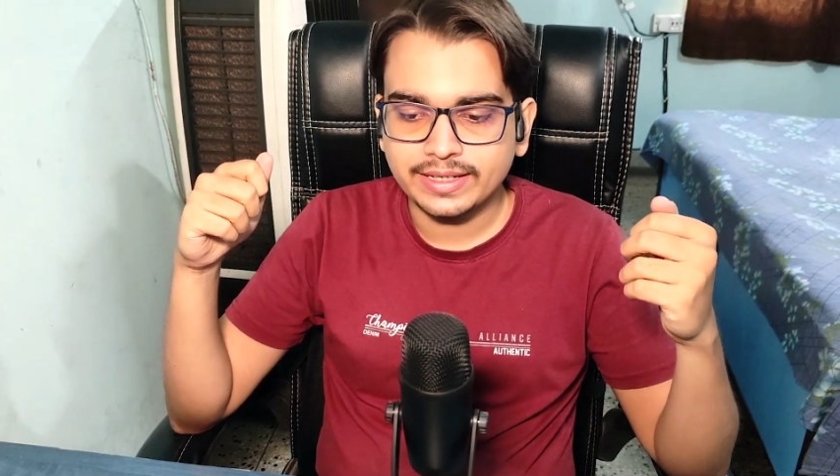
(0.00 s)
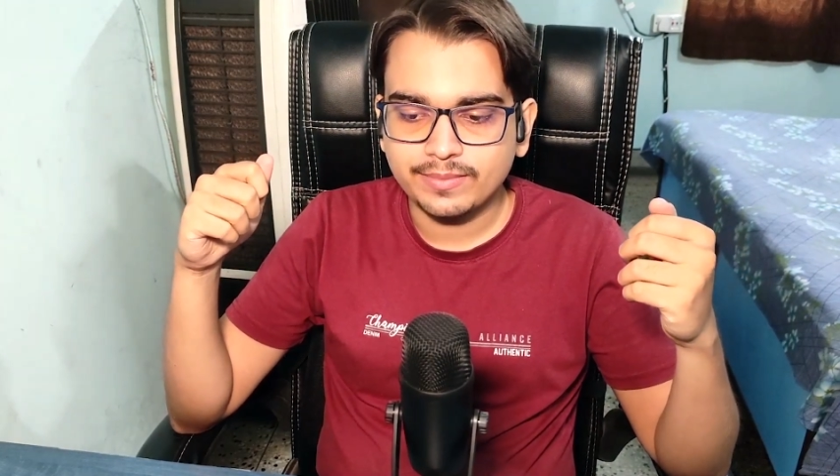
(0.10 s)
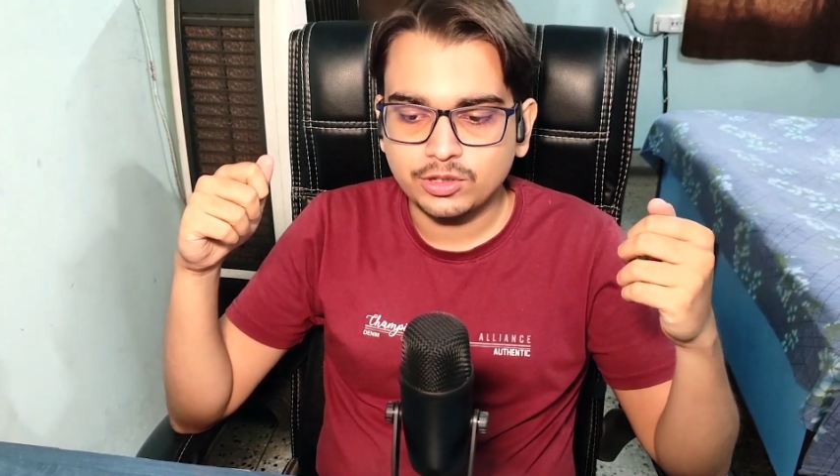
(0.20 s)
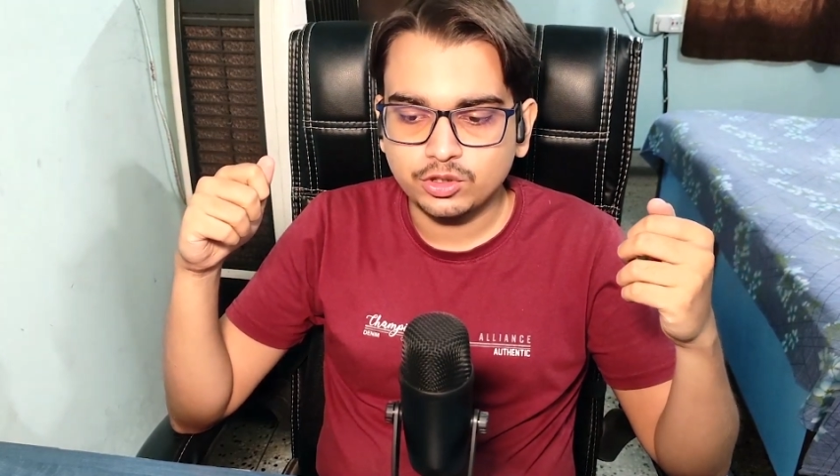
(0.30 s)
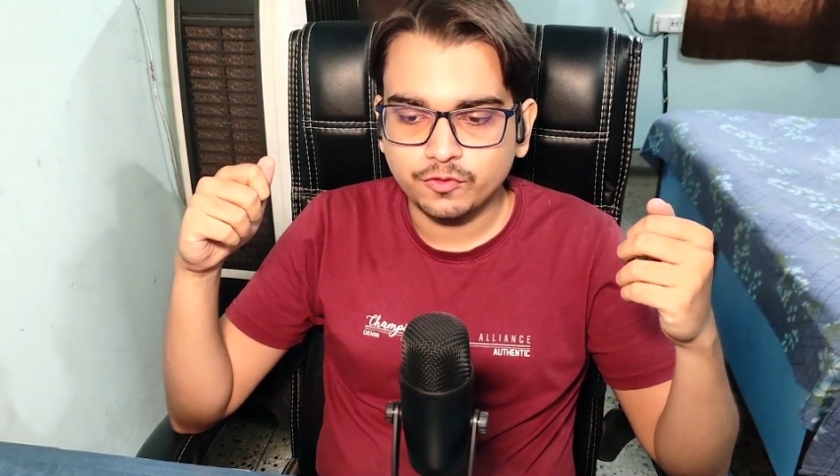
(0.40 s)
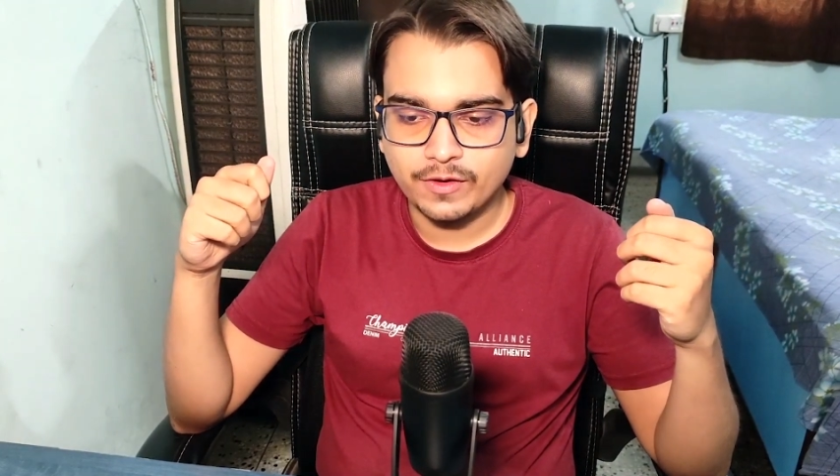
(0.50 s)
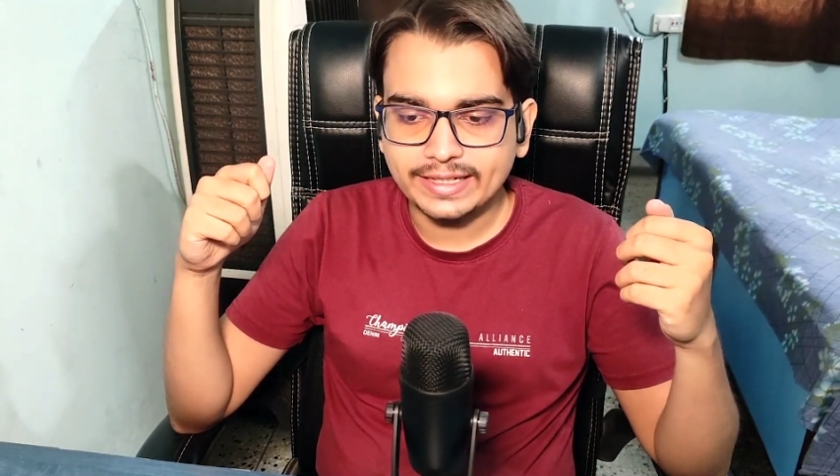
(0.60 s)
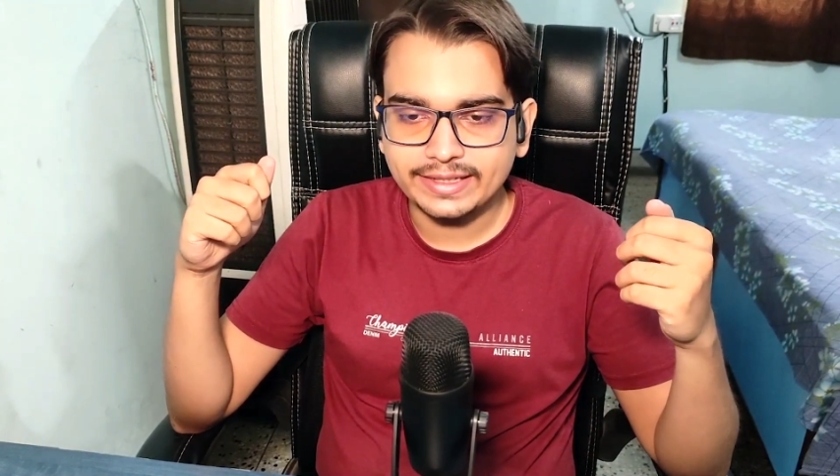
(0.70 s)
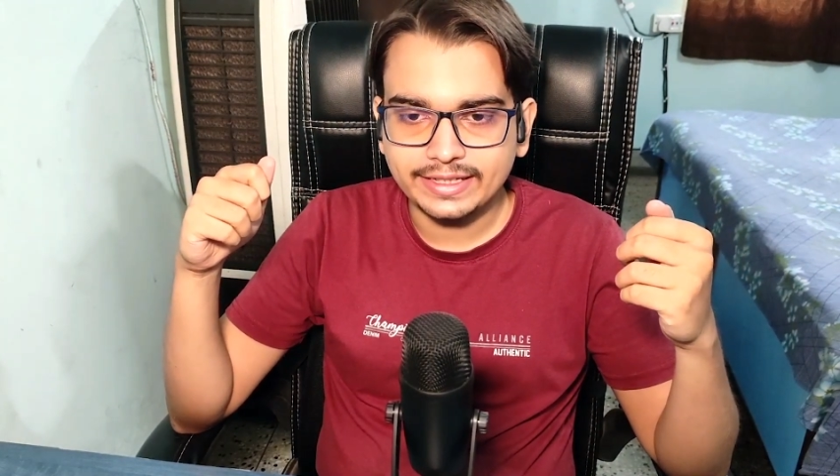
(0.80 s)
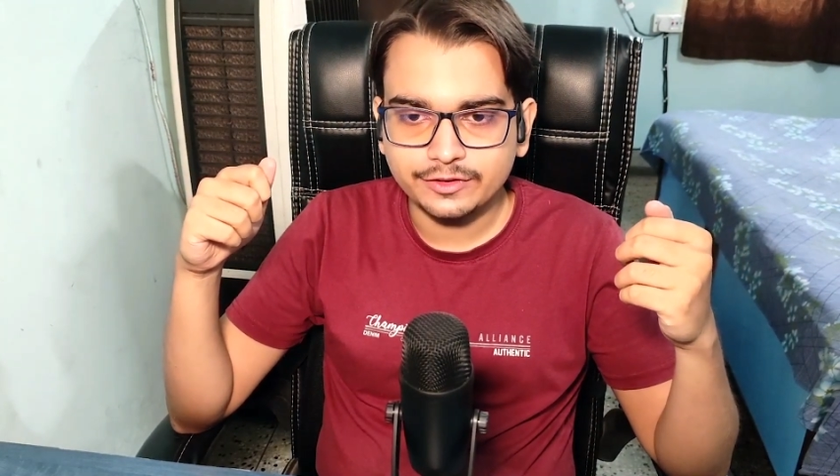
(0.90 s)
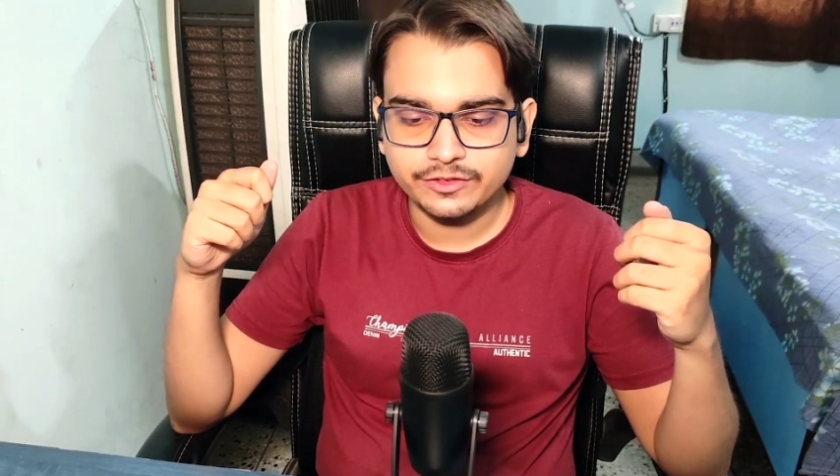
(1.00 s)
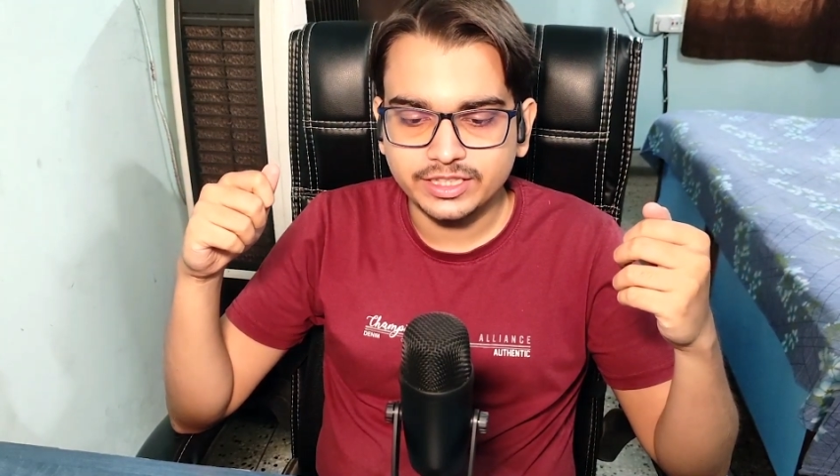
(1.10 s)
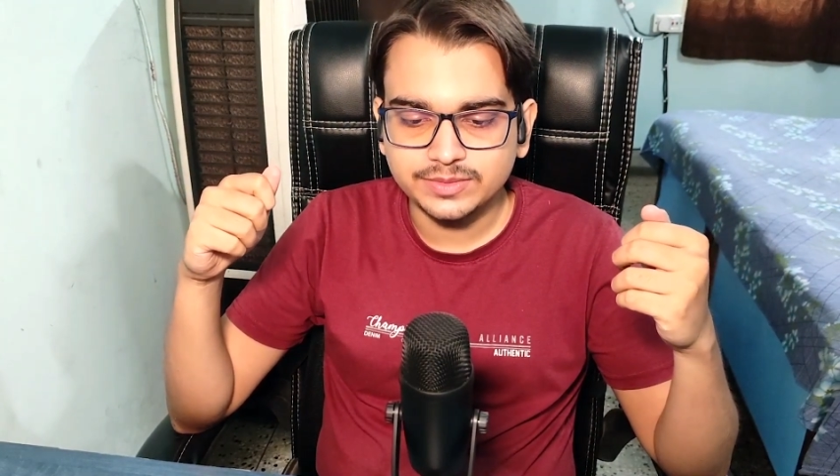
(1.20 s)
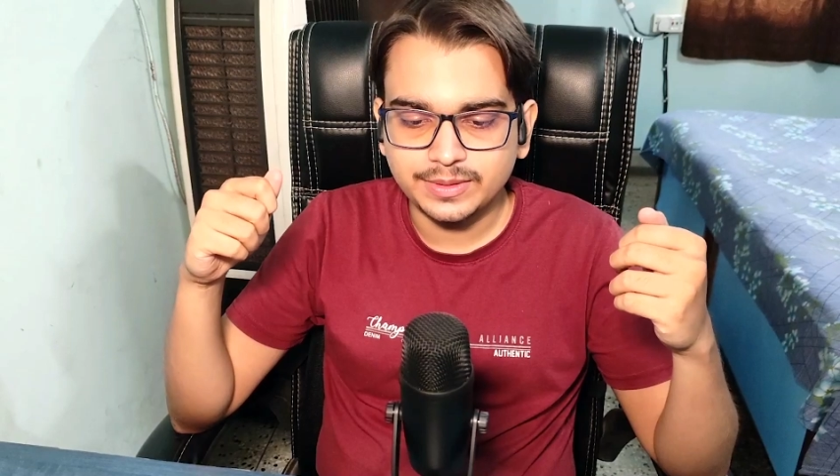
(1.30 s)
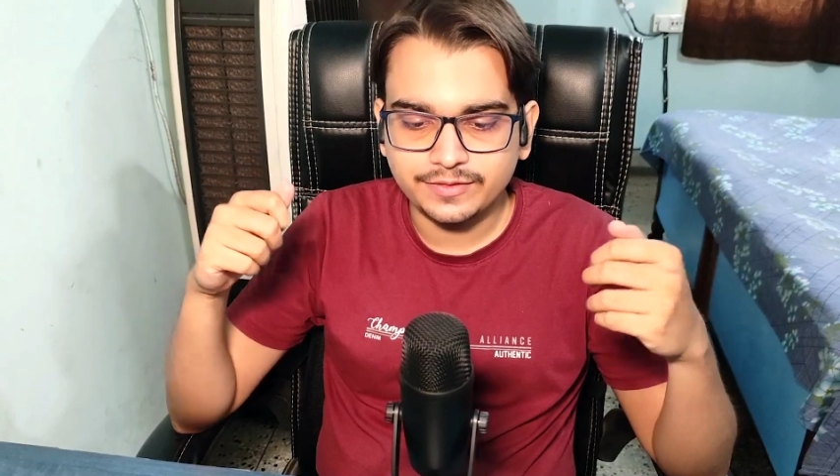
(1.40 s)
able to find the
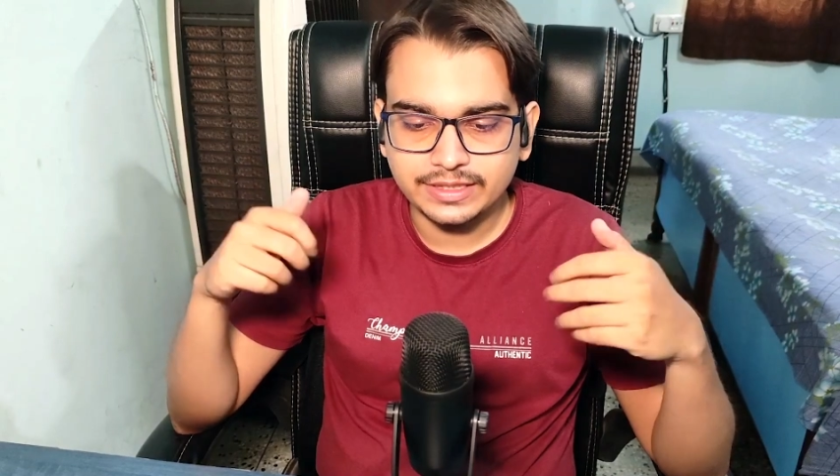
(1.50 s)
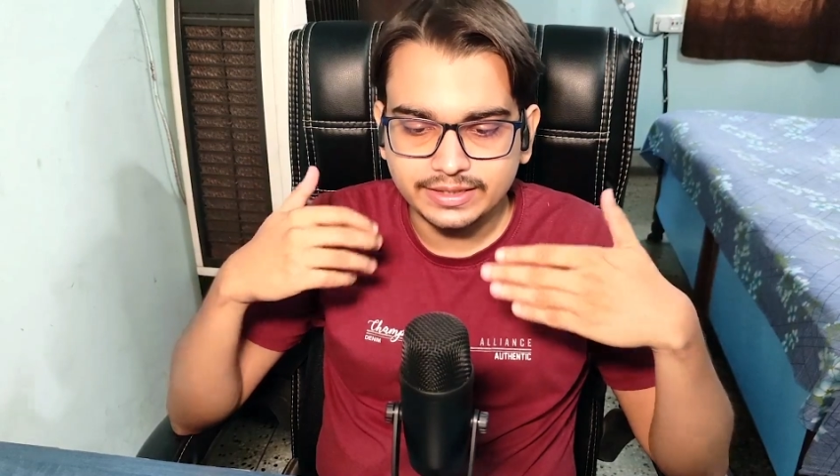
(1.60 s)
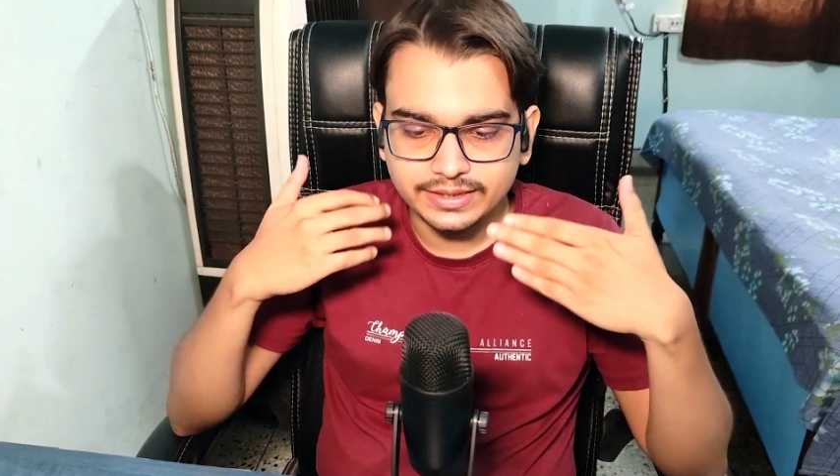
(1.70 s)
difference between